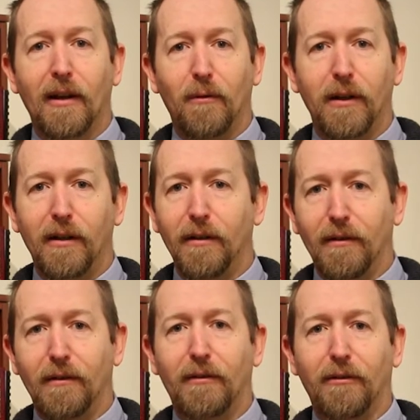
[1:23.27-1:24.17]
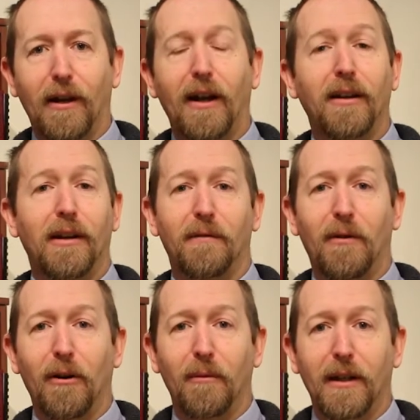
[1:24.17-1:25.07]
where you create an
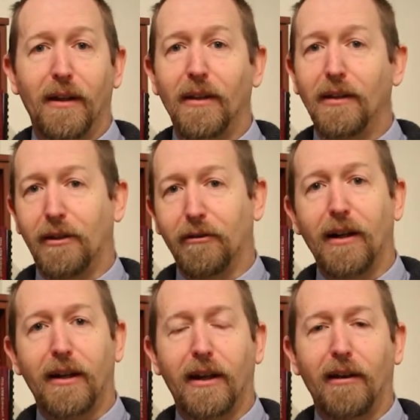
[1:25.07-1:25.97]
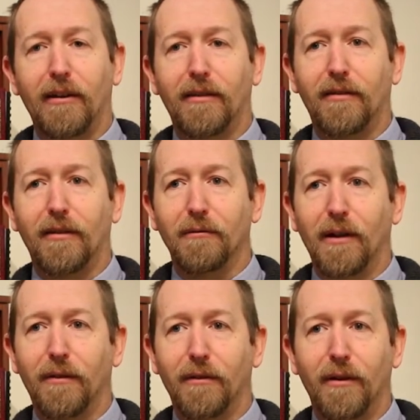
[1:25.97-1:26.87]
environment and then you create characters that
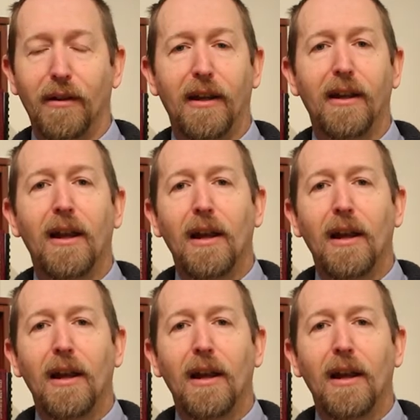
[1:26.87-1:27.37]
run through there.